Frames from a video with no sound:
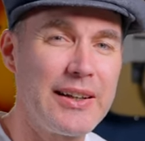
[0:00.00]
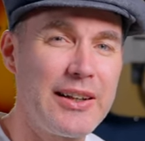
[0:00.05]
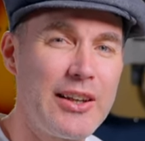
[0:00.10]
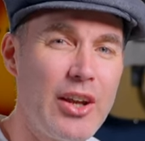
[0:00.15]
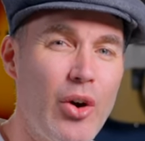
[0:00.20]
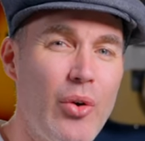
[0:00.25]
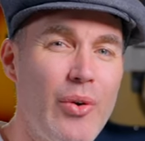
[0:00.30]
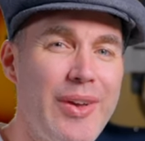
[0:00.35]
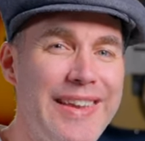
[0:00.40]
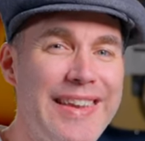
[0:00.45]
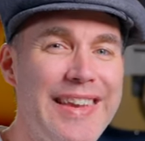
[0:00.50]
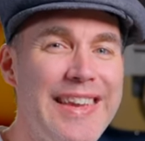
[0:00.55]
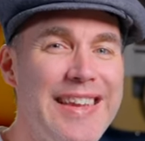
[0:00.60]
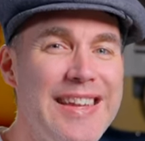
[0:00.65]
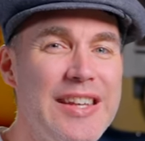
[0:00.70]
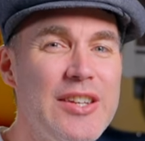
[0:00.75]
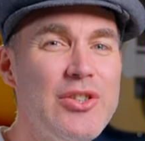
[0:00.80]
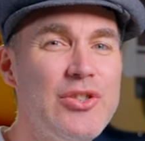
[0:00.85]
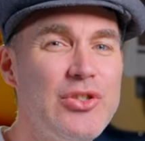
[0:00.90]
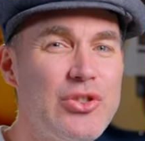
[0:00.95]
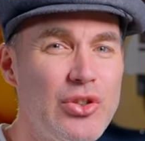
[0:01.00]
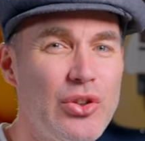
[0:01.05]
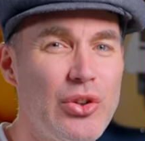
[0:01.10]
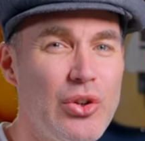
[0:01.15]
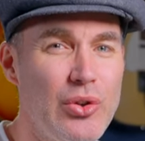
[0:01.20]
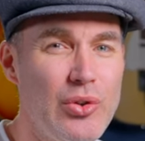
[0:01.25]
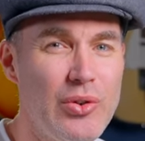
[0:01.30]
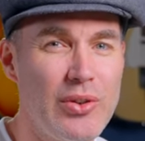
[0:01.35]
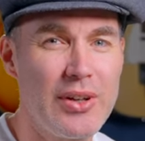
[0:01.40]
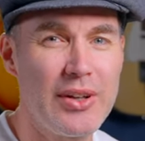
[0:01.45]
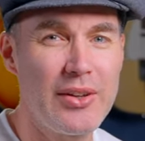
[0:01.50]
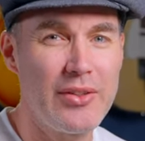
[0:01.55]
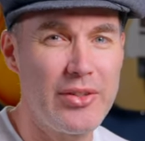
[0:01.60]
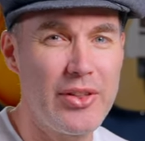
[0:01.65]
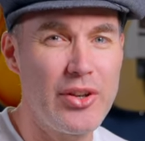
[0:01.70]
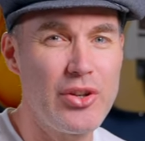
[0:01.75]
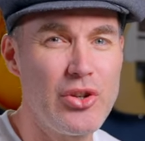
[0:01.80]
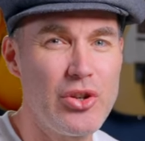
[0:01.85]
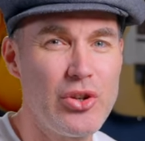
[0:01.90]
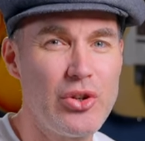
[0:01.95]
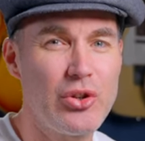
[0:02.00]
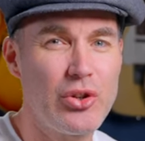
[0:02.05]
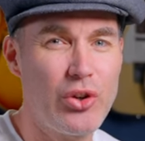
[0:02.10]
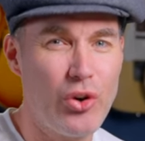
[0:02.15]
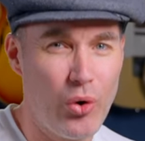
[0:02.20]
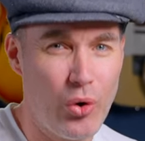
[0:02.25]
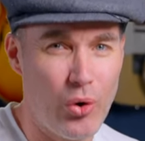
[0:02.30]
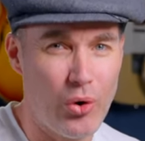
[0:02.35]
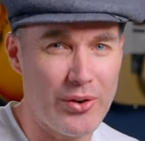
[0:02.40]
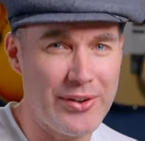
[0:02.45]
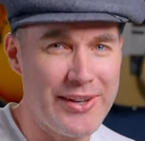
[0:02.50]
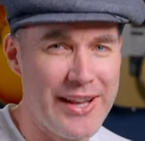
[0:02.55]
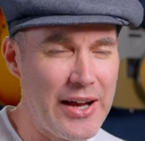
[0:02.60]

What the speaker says: going into the new chord.